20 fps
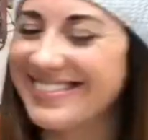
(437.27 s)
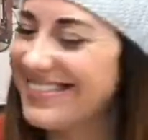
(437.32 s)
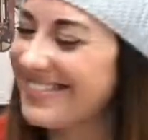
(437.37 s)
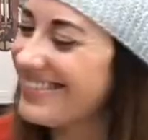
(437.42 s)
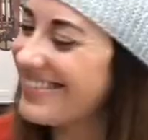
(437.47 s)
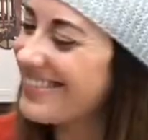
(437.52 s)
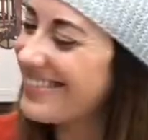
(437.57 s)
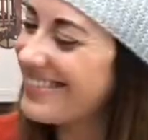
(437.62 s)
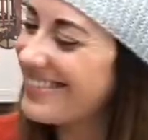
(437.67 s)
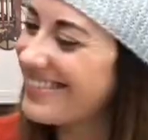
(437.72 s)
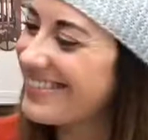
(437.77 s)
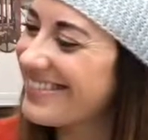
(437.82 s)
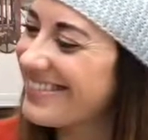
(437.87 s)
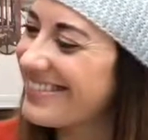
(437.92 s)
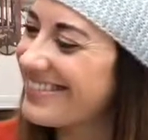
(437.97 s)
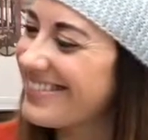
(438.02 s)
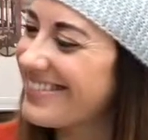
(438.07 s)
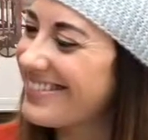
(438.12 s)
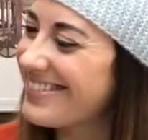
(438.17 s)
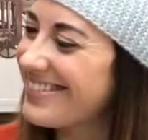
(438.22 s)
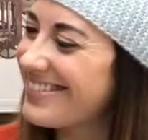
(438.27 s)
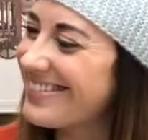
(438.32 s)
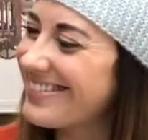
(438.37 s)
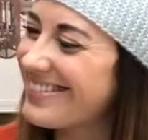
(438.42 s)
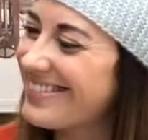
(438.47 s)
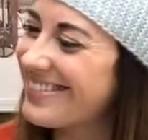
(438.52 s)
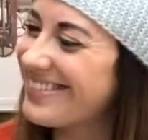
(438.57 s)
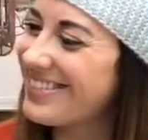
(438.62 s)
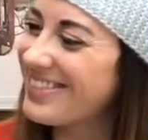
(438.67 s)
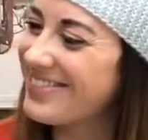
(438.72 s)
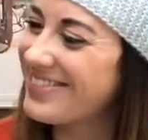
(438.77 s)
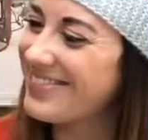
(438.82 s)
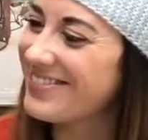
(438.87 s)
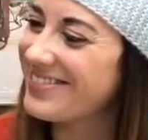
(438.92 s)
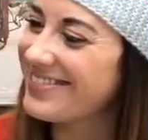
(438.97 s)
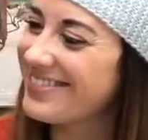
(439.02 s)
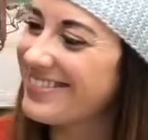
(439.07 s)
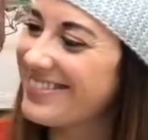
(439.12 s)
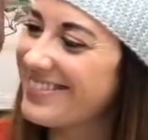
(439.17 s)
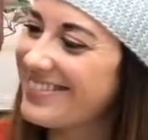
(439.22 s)

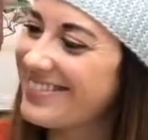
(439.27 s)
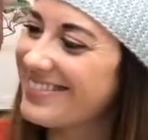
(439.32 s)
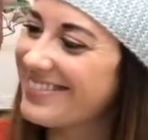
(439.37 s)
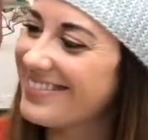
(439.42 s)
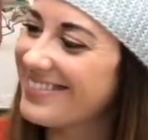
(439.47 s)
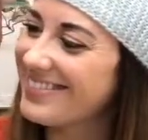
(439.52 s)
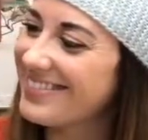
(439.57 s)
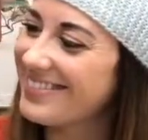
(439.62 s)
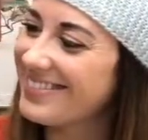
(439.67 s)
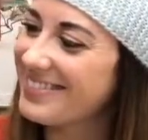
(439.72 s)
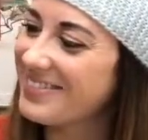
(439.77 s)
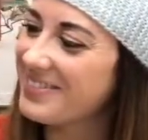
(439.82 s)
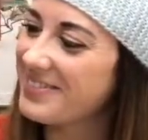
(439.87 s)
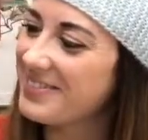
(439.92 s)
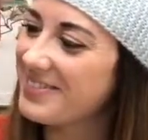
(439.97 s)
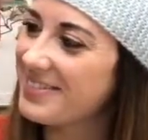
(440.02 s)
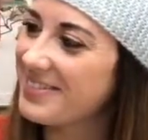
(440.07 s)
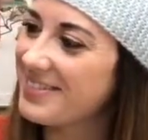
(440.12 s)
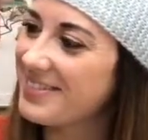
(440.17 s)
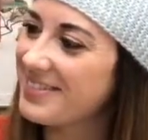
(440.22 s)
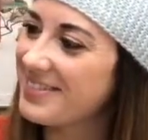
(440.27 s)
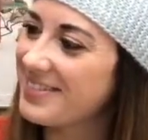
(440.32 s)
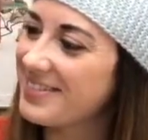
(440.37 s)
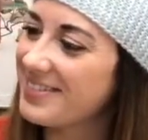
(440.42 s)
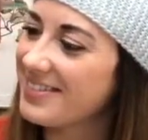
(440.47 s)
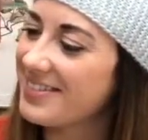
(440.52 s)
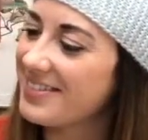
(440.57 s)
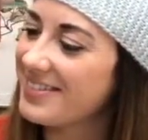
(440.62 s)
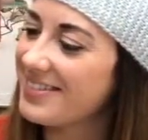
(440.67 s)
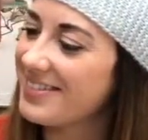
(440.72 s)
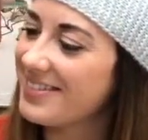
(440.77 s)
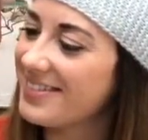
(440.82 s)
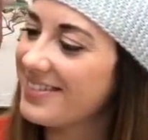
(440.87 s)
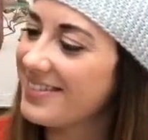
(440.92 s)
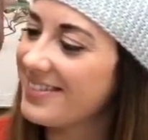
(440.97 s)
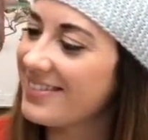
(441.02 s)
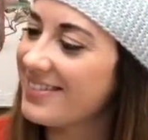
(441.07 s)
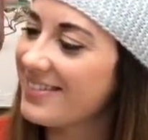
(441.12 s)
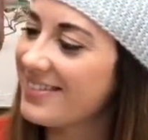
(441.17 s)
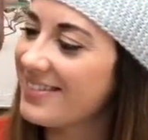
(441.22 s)

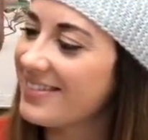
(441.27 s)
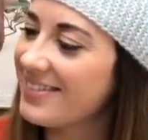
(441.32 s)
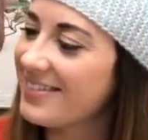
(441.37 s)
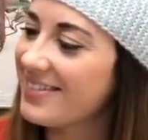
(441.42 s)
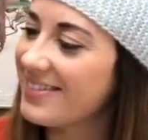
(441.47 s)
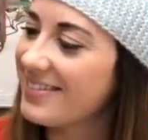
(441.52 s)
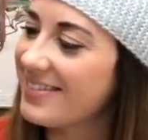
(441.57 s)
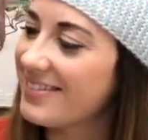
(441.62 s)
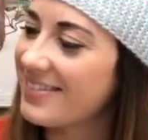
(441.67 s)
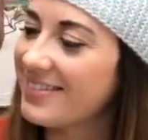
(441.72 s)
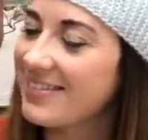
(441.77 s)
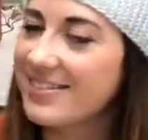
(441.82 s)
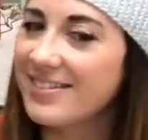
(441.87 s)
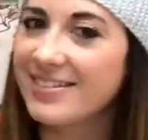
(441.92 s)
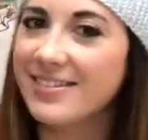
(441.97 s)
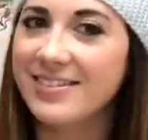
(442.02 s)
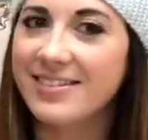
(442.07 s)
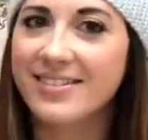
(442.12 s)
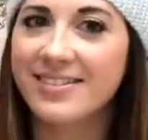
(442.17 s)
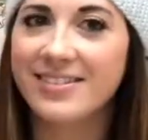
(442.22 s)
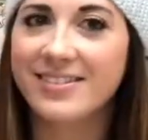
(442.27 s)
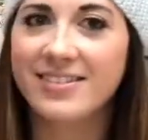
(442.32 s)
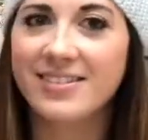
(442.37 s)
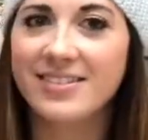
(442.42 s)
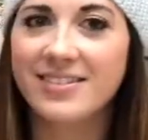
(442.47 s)
The person shown says nothing.